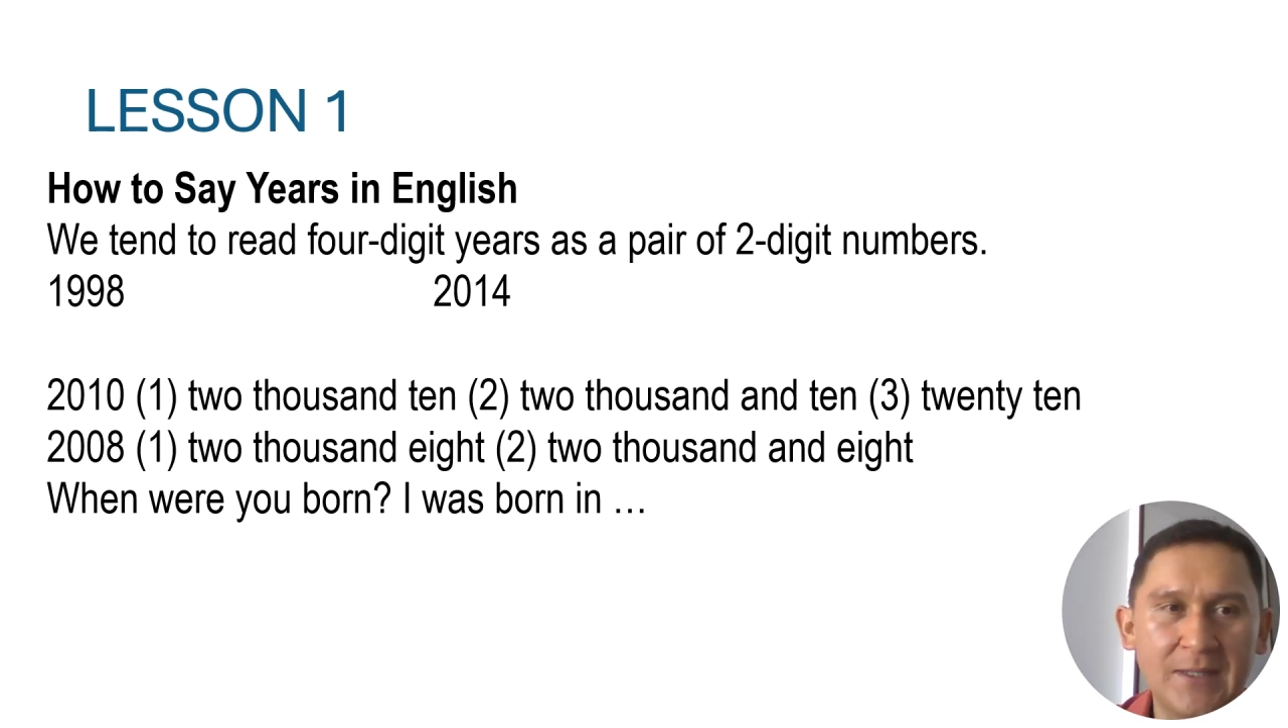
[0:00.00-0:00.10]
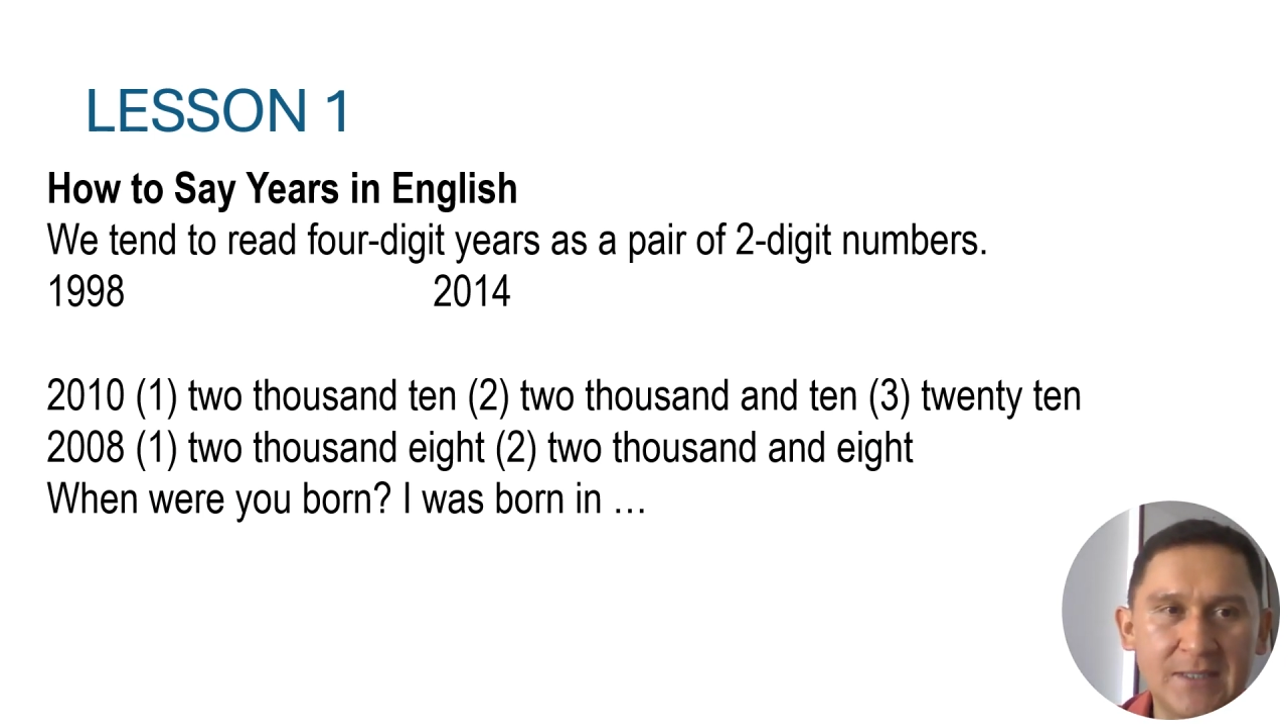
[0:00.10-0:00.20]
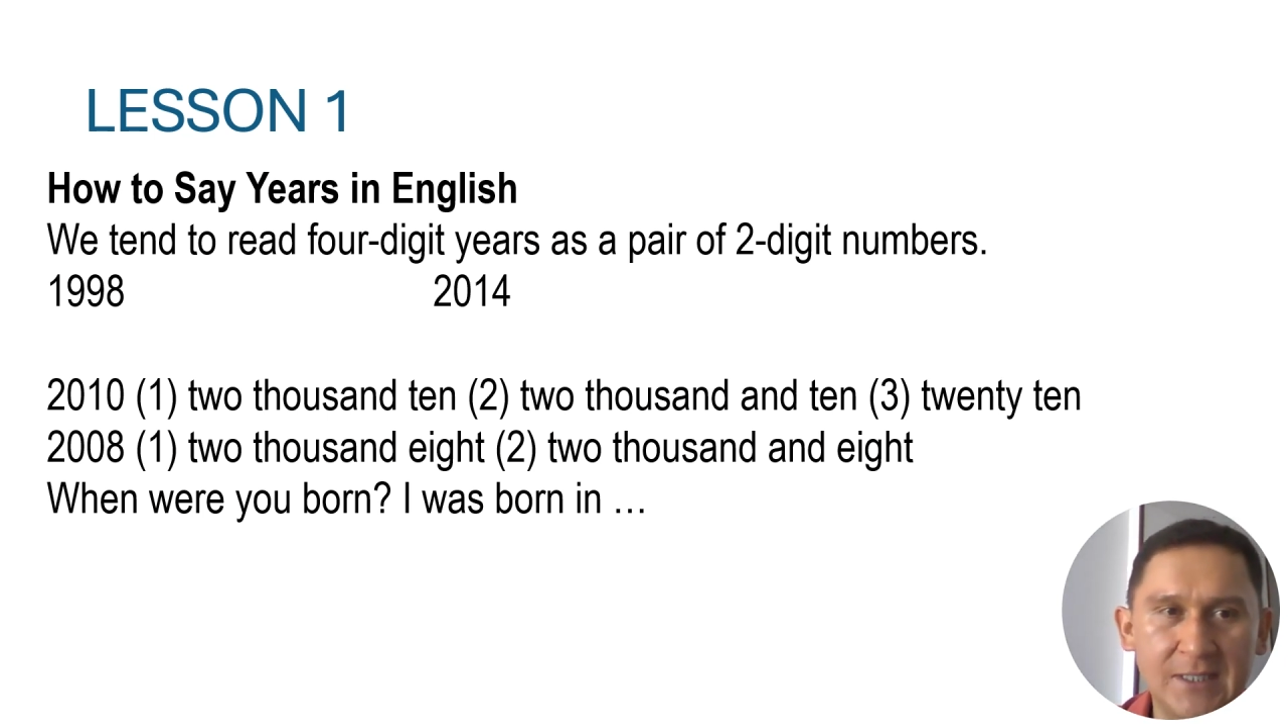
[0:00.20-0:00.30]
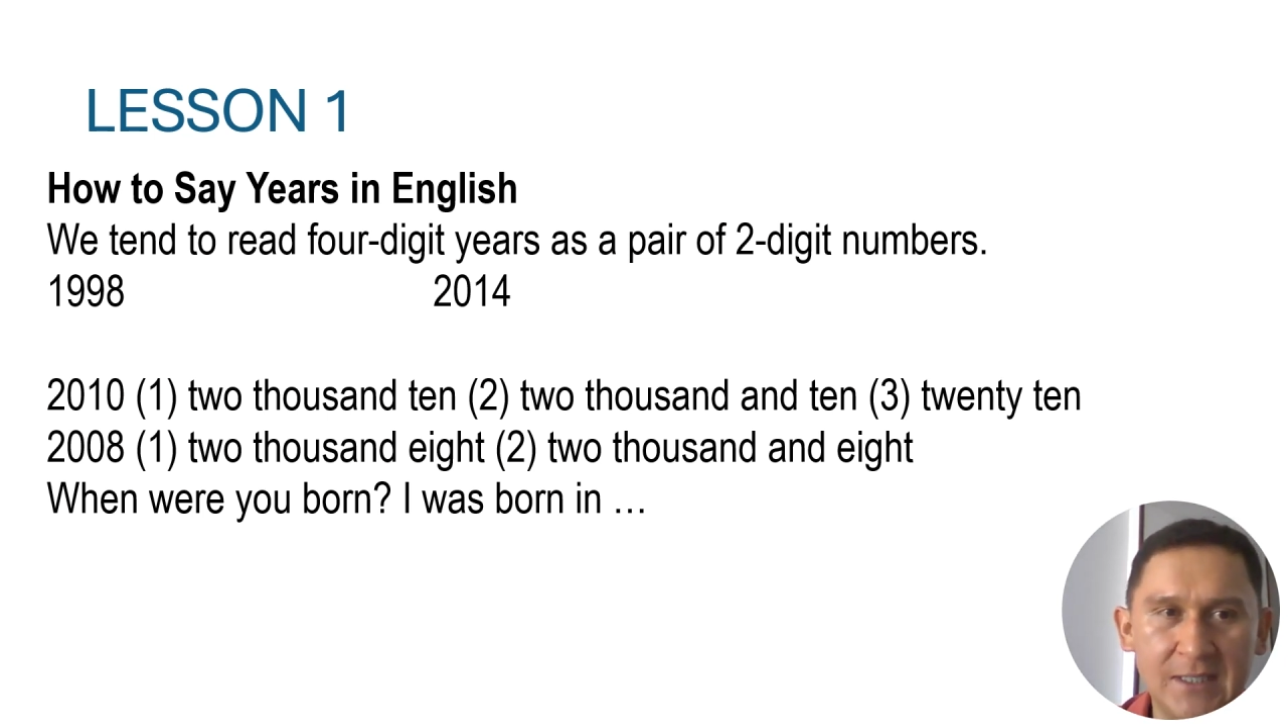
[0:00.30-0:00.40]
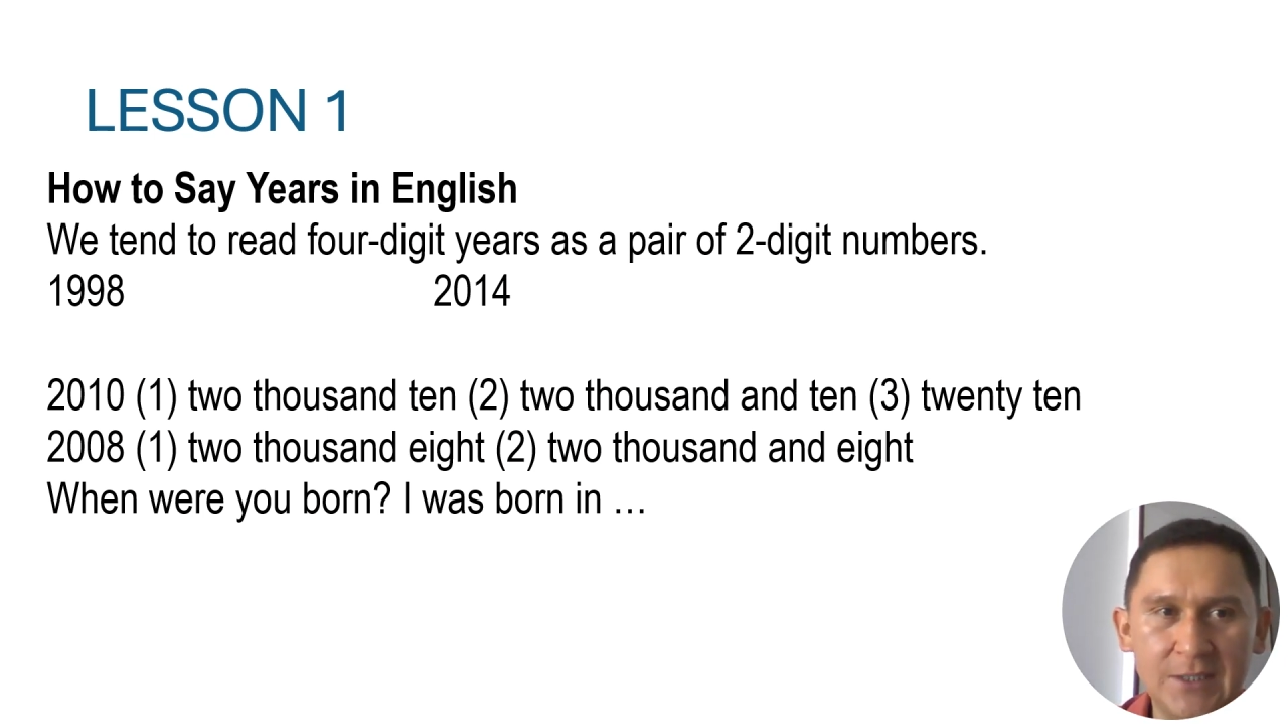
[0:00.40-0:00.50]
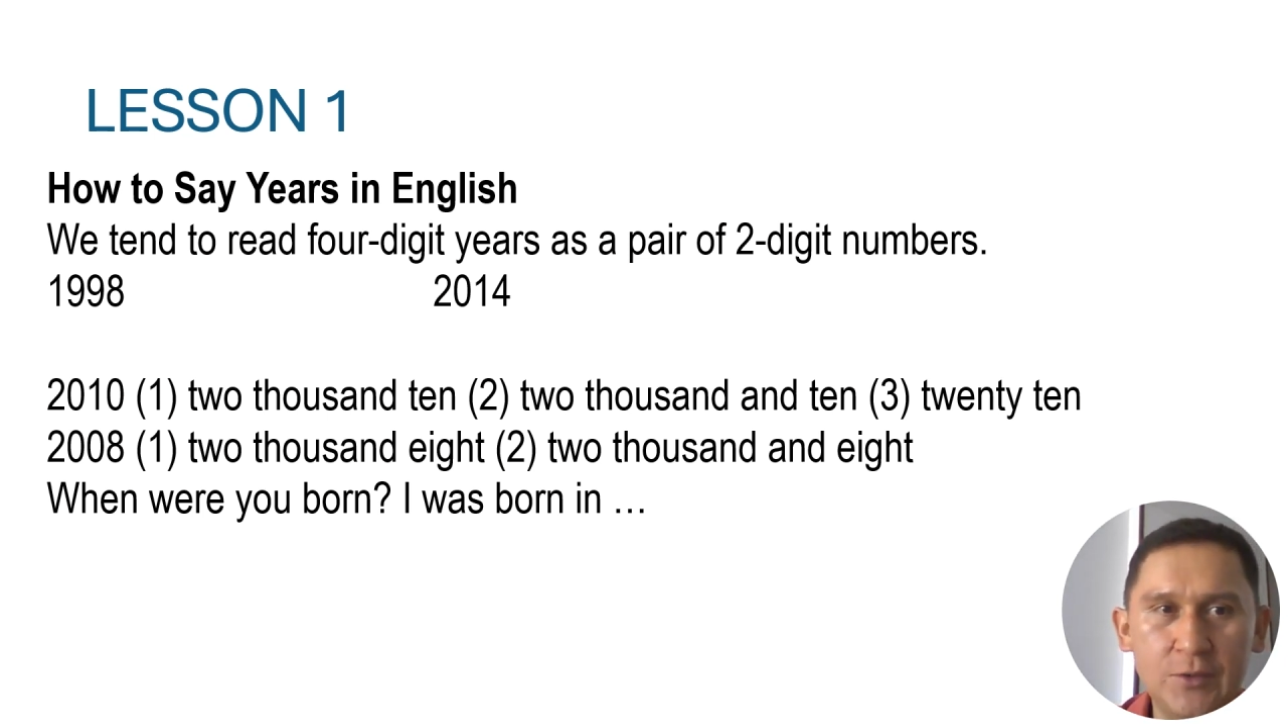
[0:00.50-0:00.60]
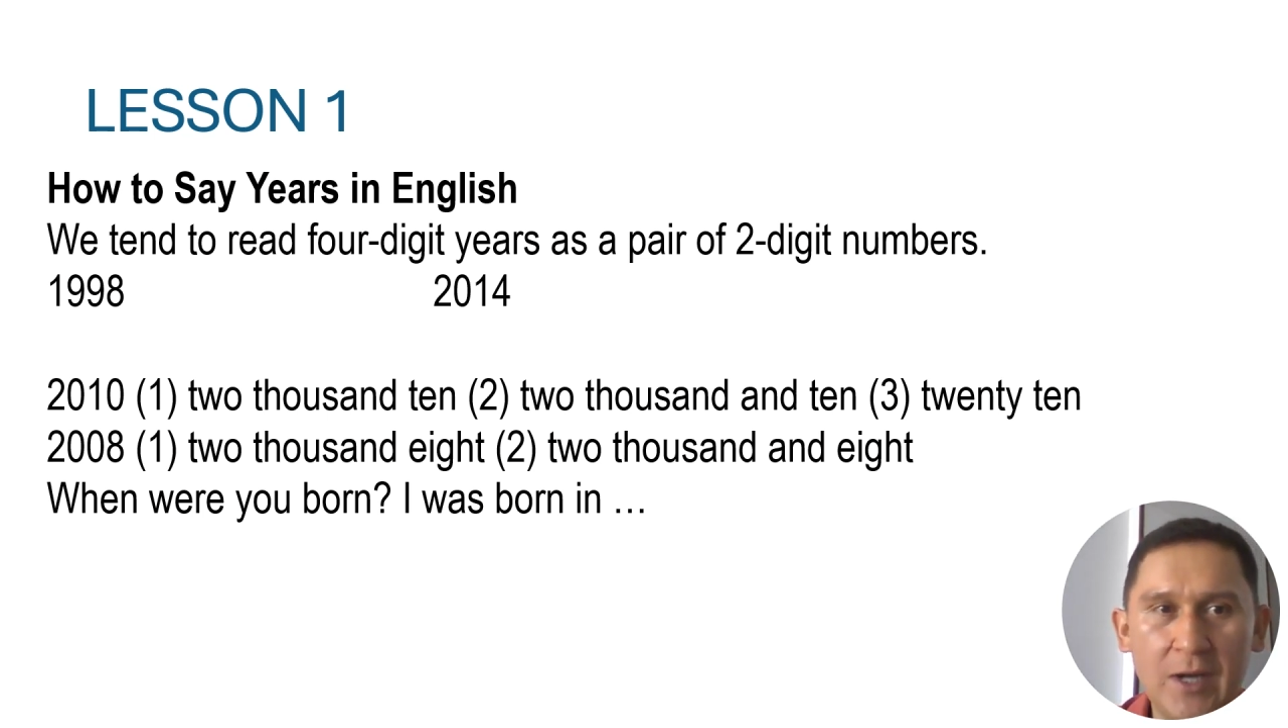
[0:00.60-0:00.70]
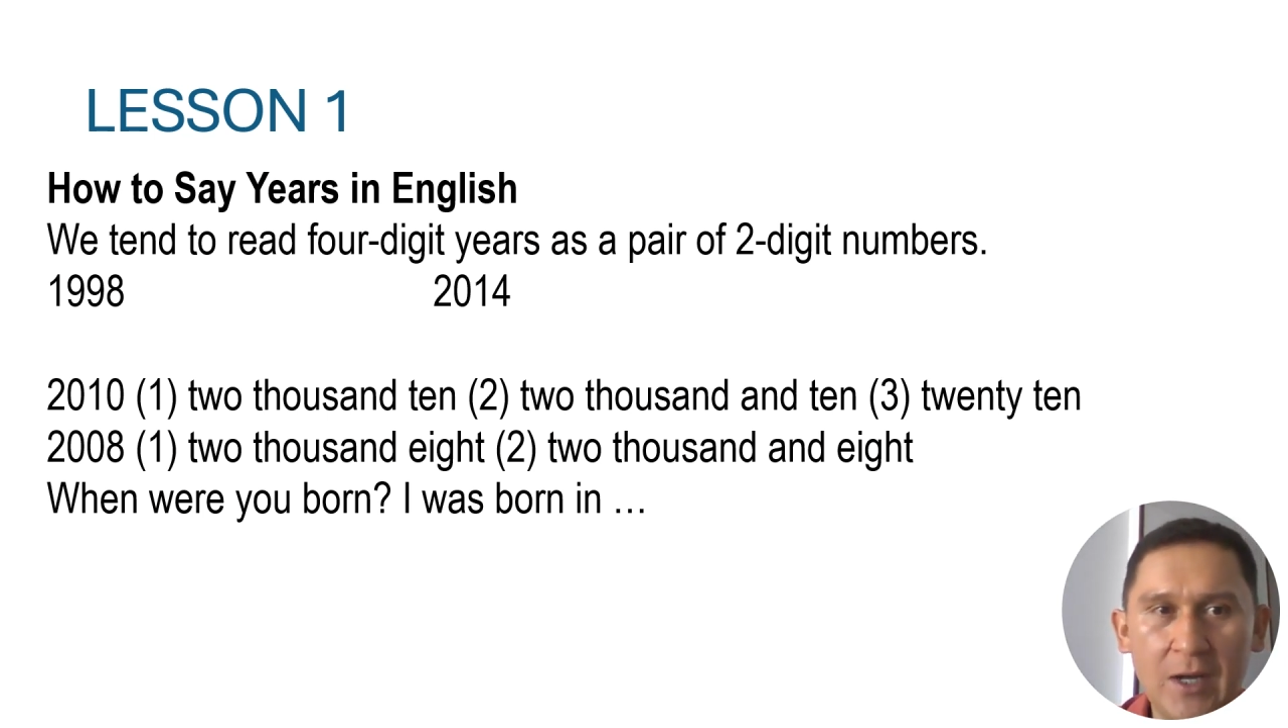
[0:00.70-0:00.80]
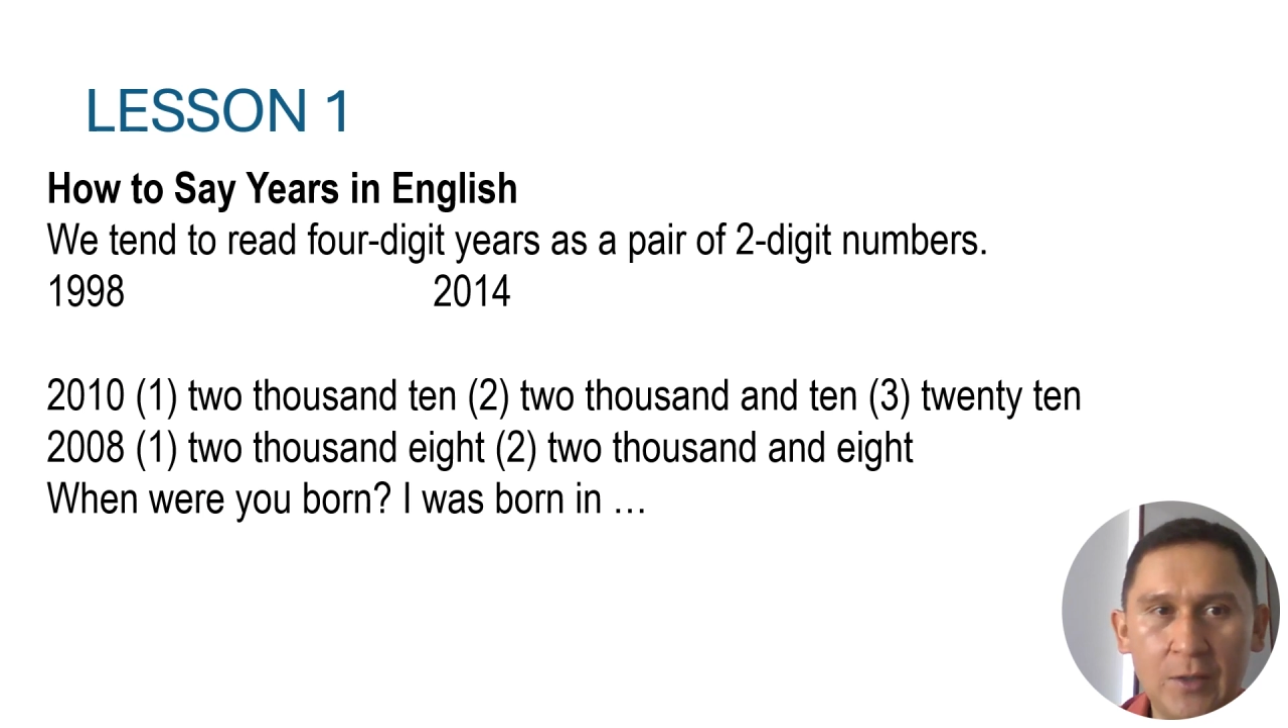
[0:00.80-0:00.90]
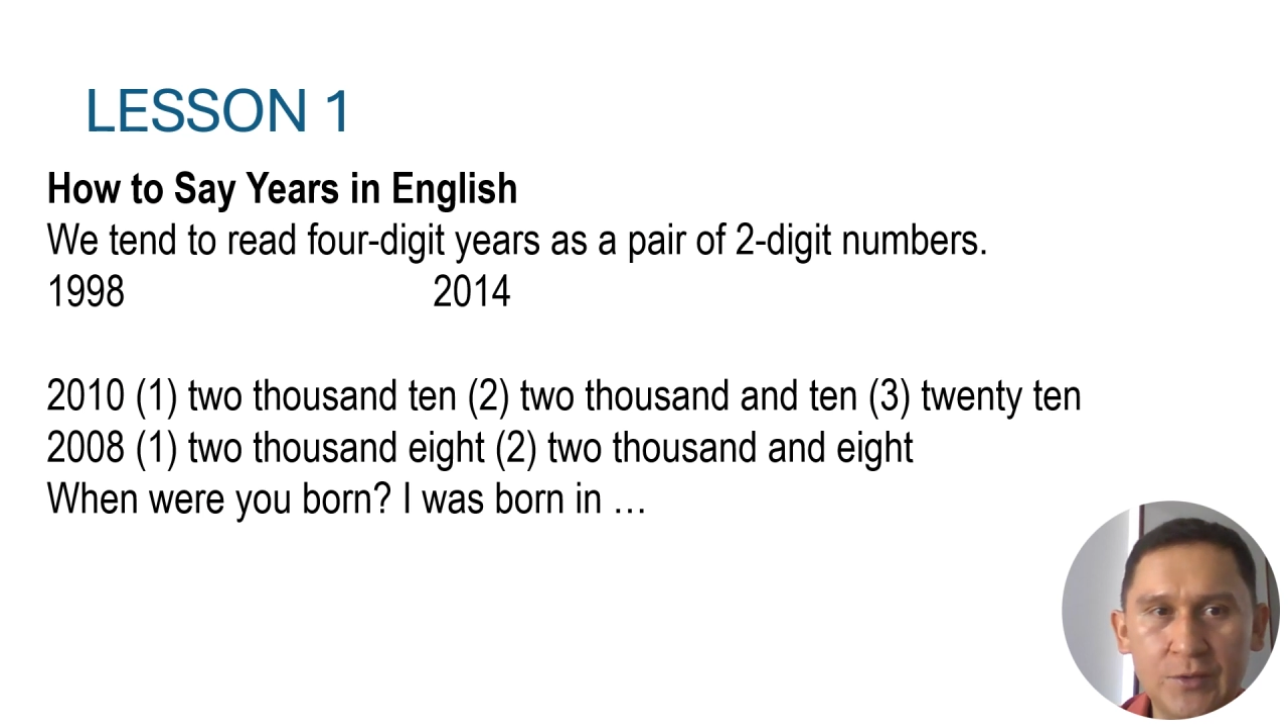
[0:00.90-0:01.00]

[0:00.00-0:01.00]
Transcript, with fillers: tell you how